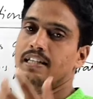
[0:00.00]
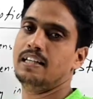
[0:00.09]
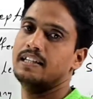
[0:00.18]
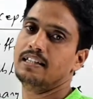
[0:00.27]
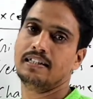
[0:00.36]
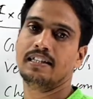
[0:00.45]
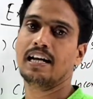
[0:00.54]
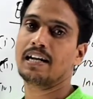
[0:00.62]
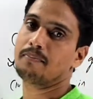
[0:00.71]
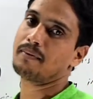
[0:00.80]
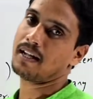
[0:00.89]
in
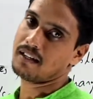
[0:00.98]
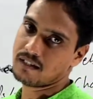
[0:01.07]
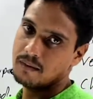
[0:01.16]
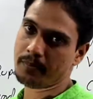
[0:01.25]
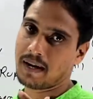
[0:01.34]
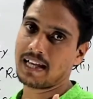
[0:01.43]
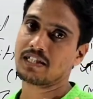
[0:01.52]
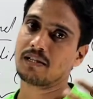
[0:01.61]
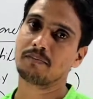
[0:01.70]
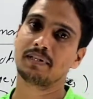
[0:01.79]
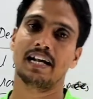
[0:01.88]
that the
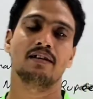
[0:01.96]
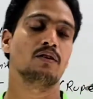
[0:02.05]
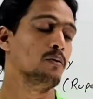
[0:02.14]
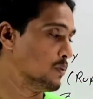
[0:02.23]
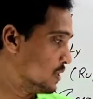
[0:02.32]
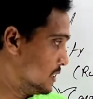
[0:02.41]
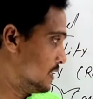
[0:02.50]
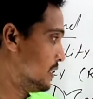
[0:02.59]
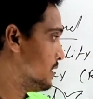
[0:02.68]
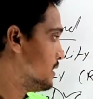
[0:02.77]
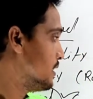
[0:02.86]
price of that
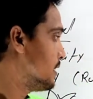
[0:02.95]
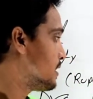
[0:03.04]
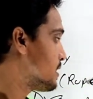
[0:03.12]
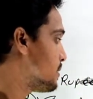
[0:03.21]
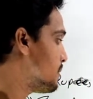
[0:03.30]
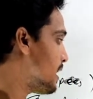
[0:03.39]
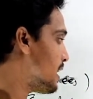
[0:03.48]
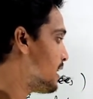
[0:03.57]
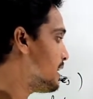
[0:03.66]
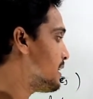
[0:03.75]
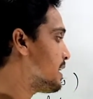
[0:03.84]
commodity.
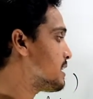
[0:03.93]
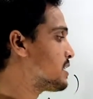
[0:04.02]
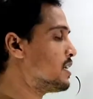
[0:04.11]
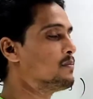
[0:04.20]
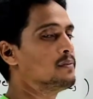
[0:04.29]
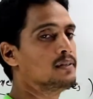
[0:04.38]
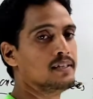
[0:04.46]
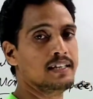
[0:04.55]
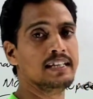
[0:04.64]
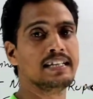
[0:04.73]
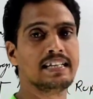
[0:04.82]
Similarly, in case
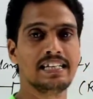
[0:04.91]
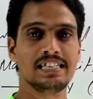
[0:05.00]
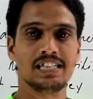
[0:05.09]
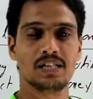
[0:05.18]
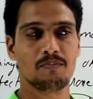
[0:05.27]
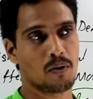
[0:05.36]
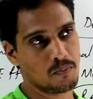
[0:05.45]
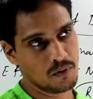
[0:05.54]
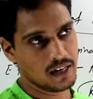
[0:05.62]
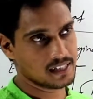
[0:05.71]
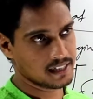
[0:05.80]
of increase in
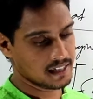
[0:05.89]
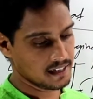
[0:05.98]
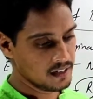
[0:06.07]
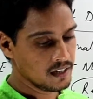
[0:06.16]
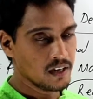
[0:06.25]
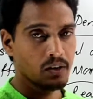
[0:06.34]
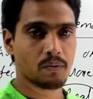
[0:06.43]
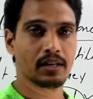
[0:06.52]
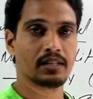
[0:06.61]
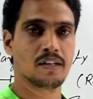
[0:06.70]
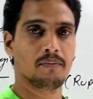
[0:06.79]
population,
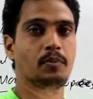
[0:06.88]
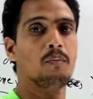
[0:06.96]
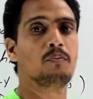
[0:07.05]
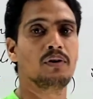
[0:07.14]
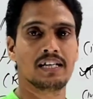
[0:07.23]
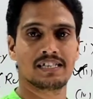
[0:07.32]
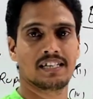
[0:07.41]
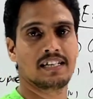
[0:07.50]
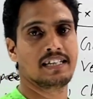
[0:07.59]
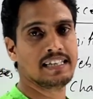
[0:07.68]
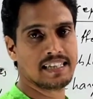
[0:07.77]
when the
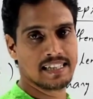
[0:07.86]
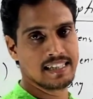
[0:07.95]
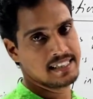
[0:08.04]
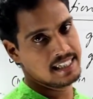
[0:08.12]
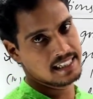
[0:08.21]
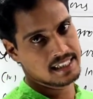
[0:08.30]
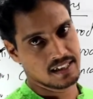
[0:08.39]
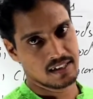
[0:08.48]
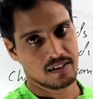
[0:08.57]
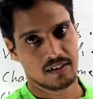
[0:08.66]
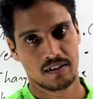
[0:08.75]
population increases